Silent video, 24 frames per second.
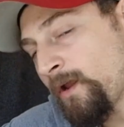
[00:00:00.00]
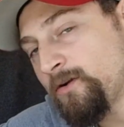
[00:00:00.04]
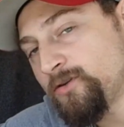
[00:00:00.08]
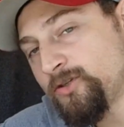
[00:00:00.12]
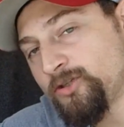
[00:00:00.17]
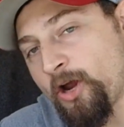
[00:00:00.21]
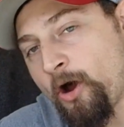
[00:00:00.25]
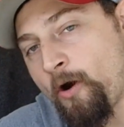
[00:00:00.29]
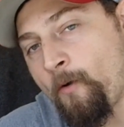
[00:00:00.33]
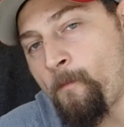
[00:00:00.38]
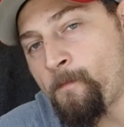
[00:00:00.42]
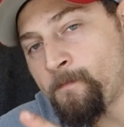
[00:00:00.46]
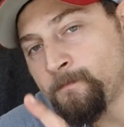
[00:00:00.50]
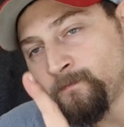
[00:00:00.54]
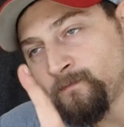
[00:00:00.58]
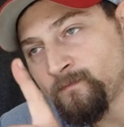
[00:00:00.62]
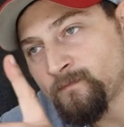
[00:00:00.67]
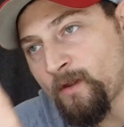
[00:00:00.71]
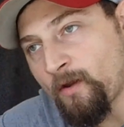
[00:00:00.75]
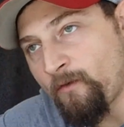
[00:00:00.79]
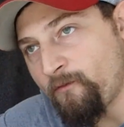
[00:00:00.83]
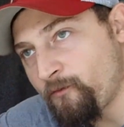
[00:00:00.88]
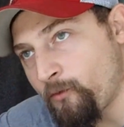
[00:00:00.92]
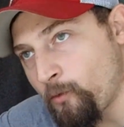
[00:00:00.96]
So,
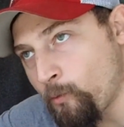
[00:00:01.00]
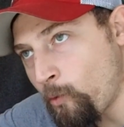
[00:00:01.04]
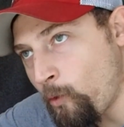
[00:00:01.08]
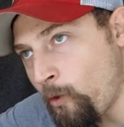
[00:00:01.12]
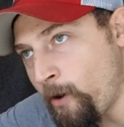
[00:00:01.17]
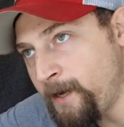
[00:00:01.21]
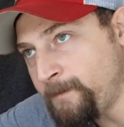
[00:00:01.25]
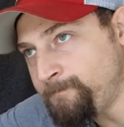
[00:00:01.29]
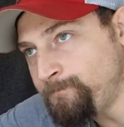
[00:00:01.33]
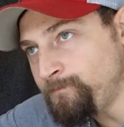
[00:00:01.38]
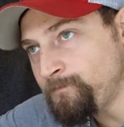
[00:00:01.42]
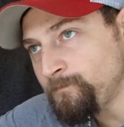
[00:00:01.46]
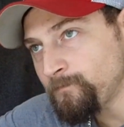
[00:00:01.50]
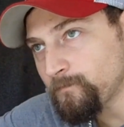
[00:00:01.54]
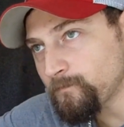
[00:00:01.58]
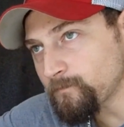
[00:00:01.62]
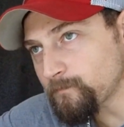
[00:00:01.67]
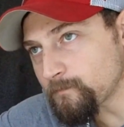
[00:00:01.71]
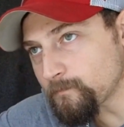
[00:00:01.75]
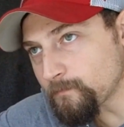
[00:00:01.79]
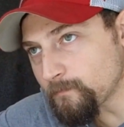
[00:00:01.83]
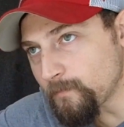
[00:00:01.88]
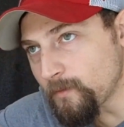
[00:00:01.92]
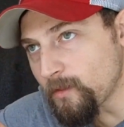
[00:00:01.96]
for one,
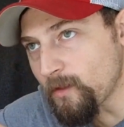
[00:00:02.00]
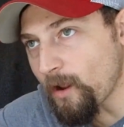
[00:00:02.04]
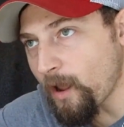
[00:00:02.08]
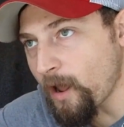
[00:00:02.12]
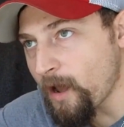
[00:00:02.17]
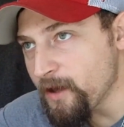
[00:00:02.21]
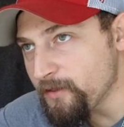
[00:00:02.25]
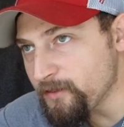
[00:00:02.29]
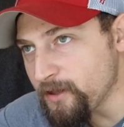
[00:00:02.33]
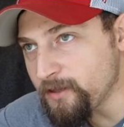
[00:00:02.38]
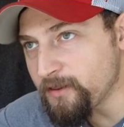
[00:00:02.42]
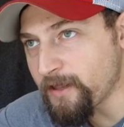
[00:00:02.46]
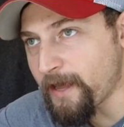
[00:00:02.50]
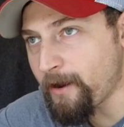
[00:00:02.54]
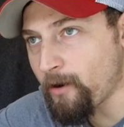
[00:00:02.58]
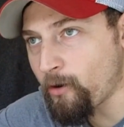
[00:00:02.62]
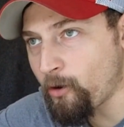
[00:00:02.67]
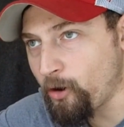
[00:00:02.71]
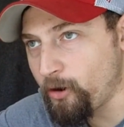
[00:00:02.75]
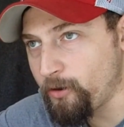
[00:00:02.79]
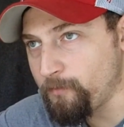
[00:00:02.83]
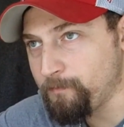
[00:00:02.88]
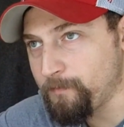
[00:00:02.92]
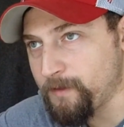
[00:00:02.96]
I think that
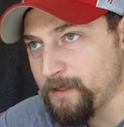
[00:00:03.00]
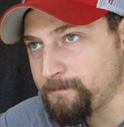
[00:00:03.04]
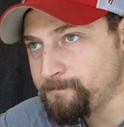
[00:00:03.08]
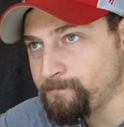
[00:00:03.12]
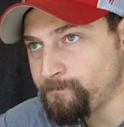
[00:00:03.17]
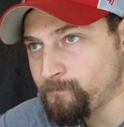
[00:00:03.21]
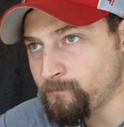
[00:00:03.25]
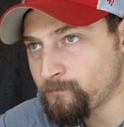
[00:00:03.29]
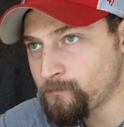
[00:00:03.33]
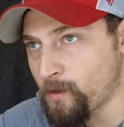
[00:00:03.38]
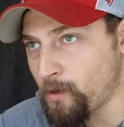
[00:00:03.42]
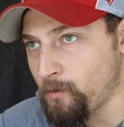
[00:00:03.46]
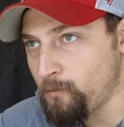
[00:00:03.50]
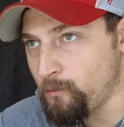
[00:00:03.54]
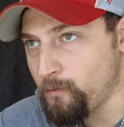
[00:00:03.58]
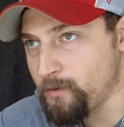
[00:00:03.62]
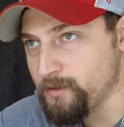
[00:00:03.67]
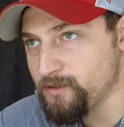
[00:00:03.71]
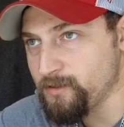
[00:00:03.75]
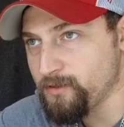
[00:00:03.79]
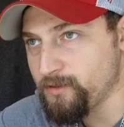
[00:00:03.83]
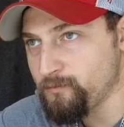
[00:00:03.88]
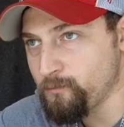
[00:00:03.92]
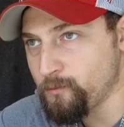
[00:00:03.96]
hurt me
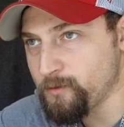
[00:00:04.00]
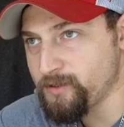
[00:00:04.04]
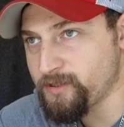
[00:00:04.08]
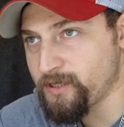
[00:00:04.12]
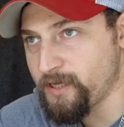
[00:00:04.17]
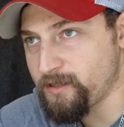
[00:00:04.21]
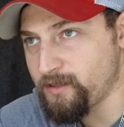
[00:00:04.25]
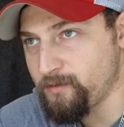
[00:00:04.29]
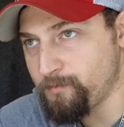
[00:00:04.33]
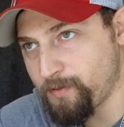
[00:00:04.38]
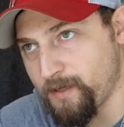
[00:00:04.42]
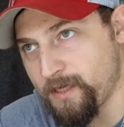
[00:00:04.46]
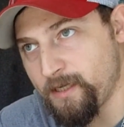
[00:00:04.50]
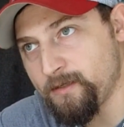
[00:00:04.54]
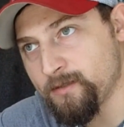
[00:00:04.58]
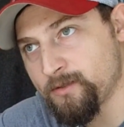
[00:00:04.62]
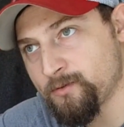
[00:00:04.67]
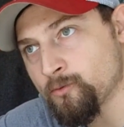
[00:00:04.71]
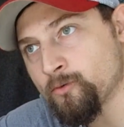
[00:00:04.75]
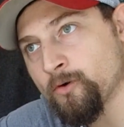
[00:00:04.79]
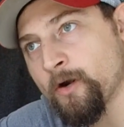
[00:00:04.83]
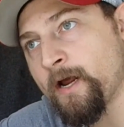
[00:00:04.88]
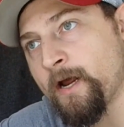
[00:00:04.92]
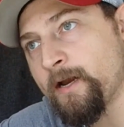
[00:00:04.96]
was that the
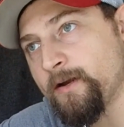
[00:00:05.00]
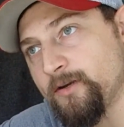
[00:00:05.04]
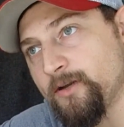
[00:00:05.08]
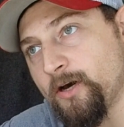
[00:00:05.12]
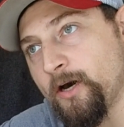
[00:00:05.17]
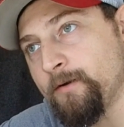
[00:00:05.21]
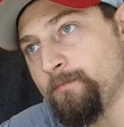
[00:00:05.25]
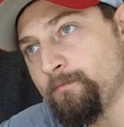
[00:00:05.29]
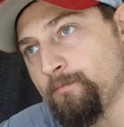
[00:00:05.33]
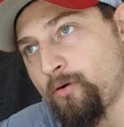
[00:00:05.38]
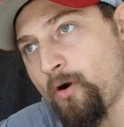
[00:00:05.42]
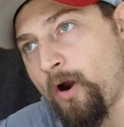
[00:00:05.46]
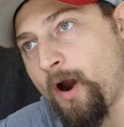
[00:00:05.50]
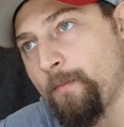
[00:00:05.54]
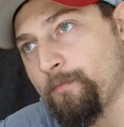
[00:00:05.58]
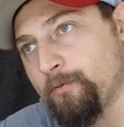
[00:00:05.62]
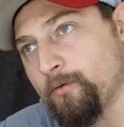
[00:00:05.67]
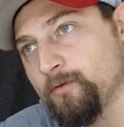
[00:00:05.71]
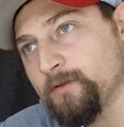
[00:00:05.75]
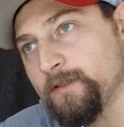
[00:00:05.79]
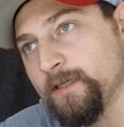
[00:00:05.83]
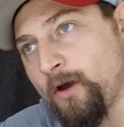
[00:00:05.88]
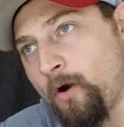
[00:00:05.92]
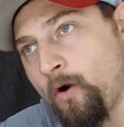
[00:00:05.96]
beans were not done
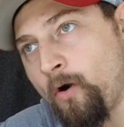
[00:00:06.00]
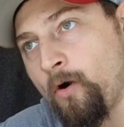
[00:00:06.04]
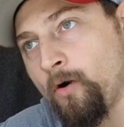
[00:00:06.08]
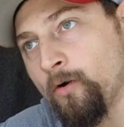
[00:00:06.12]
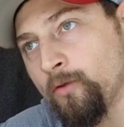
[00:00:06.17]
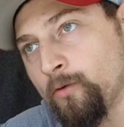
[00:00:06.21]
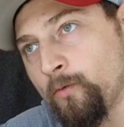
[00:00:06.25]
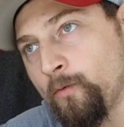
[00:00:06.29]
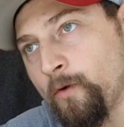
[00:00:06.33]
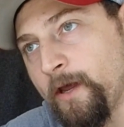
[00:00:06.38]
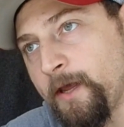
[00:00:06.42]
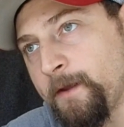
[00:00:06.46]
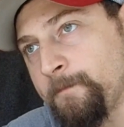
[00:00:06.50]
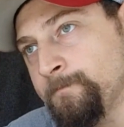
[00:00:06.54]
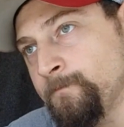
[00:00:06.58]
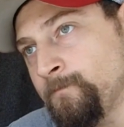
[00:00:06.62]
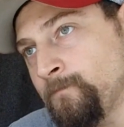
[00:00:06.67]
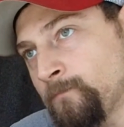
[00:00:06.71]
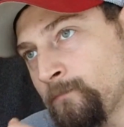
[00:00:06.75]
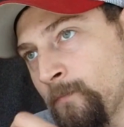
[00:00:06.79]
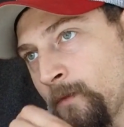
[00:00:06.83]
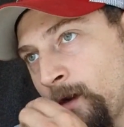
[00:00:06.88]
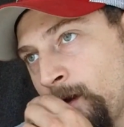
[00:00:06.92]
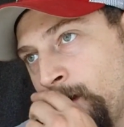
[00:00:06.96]
properly all the way
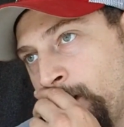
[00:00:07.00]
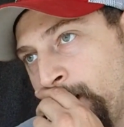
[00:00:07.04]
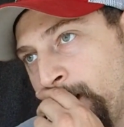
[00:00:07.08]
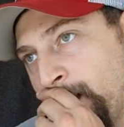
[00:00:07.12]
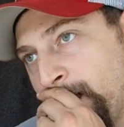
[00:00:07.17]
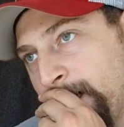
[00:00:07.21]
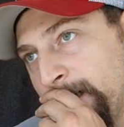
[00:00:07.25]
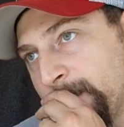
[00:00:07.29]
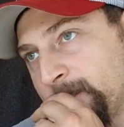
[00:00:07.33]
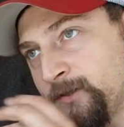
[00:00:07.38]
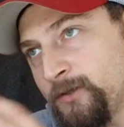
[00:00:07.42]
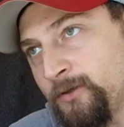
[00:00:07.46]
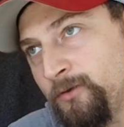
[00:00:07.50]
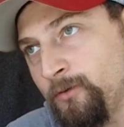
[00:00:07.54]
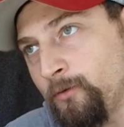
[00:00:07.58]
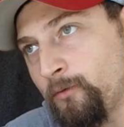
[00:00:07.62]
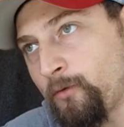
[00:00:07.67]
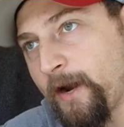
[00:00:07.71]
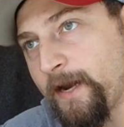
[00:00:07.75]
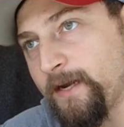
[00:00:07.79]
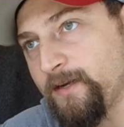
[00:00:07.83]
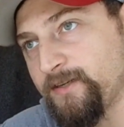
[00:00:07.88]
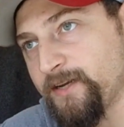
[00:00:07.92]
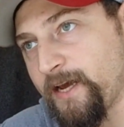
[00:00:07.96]
to the
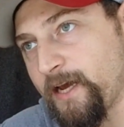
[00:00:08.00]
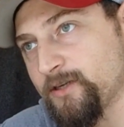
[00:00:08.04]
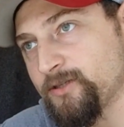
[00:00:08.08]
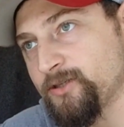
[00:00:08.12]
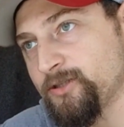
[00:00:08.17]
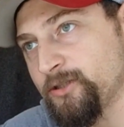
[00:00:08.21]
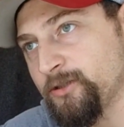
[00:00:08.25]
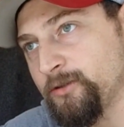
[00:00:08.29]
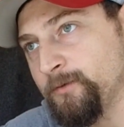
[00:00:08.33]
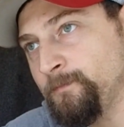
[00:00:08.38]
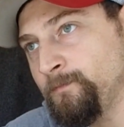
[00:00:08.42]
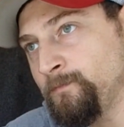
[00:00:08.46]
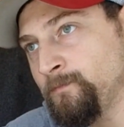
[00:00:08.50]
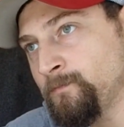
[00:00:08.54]
right texture.